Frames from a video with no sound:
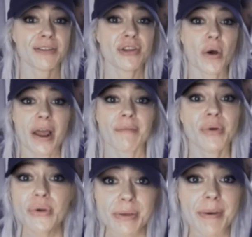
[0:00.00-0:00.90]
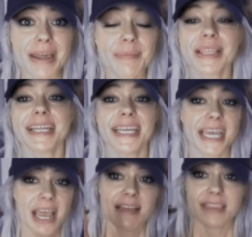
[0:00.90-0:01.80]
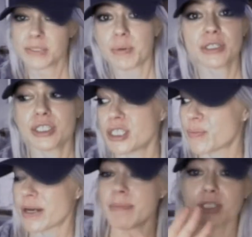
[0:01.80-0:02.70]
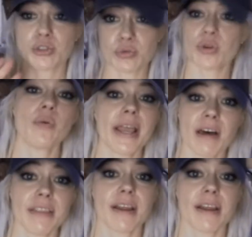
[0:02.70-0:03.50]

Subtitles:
don't have moon compatibility, this person just pretty much threw away all their